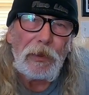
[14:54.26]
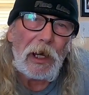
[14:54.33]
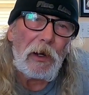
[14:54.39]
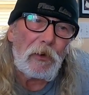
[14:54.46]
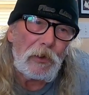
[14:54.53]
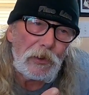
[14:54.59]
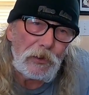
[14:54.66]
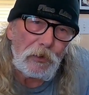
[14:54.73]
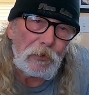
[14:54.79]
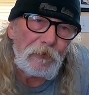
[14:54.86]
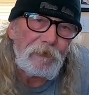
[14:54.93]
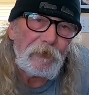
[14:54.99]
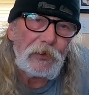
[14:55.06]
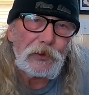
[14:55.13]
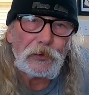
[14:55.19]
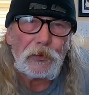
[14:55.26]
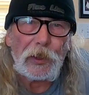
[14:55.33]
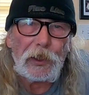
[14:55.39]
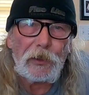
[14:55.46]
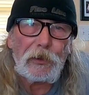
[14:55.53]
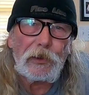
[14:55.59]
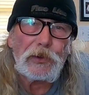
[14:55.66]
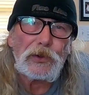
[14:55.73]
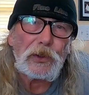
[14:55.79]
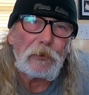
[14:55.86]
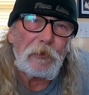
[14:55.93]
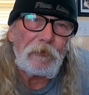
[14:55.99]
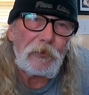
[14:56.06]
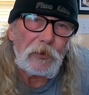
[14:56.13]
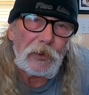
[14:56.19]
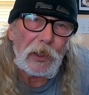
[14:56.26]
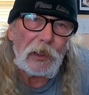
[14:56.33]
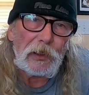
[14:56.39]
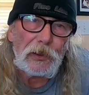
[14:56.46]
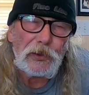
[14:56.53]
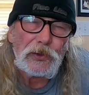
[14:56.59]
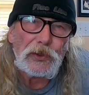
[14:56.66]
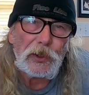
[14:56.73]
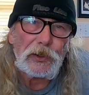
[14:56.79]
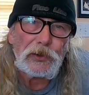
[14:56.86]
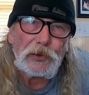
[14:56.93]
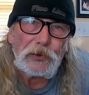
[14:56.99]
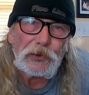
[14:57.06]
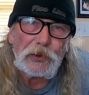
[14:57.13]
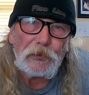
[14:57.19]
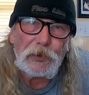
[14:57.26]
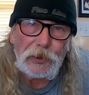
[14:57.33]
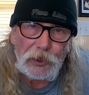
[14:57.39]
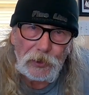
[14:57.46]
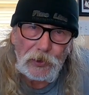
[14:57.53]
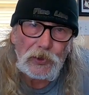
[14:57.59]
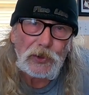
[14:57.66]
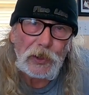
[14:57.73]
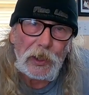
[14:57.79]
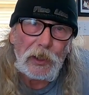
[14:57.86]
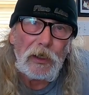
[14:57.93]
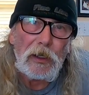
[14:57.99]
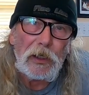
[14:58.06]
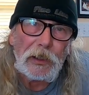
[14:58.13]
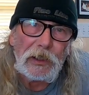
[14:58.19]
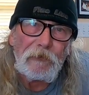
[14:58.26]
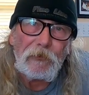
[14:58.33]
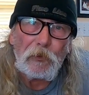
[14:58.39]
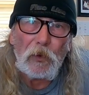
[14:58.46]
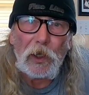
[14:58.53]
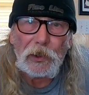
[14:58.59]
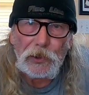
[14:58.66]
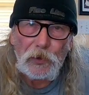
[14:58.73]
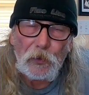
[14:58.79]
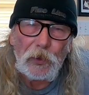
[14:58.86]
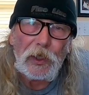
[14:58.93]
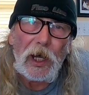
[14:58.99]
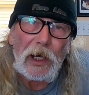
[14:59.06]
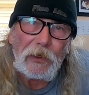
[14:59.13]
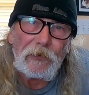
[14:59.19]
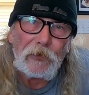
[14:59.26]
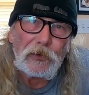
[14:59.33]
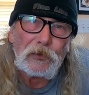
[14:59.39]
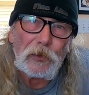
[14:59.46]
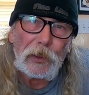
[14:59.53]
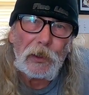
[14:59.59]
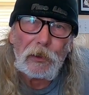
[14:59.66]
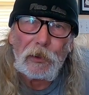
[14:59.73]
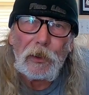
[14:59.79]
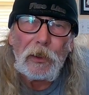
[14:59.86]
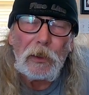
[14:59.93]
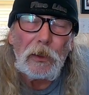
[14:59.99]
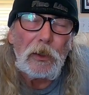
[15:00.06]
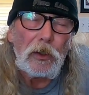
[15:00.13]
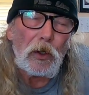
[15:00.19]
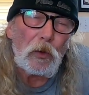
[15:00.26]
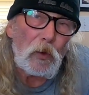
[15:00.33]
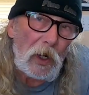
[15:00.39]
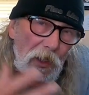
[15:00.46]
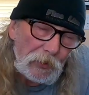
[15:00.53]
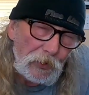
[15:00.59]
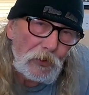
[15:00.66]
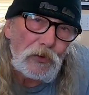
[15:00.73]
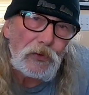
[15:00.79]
powering your refrigerator and some of your daily essentials that would need to stay on even while you were not in the trailer or while